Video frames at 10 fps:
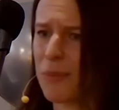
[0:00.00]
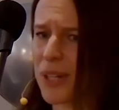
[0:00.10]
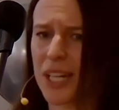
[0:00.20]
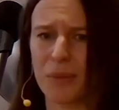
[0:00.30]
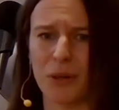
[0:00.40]

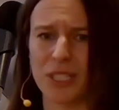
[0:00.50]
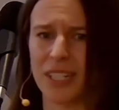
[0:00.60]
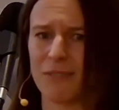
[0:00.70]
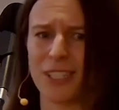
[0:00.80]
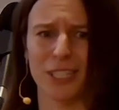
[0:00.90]
being able
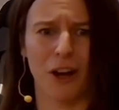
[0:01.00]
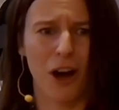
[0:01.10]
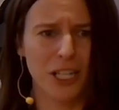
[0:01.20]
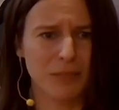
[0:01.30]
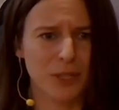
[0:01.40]
to visit
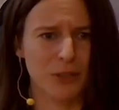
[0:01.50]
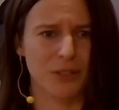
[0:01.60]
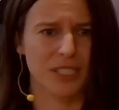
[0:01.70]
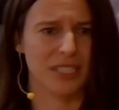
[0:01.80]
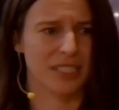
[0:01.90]

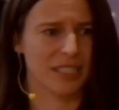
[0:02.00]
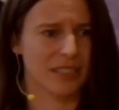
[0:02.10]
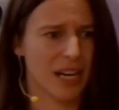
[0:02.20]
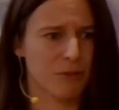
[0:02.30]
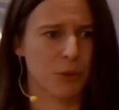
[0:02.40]
hospitals to see
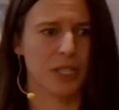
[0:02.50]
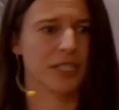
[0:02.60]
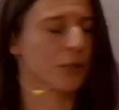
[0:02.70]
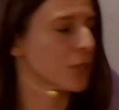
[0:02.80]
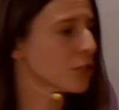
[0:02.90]
loved ones,
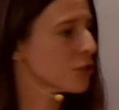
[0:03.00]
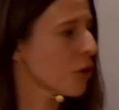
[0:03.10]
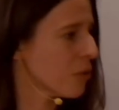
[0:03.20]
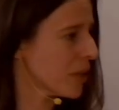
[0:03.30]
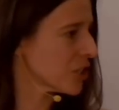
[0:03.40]
there was
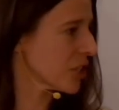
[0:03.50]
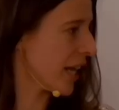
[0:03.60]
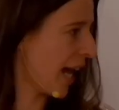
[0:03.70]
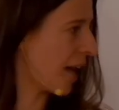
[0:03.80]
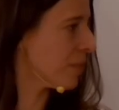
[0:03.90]
so much that
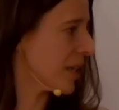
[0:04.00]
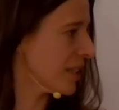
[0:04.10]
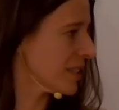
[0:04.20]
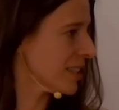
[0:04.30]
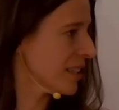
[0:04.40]

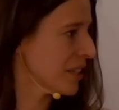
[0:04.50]
happened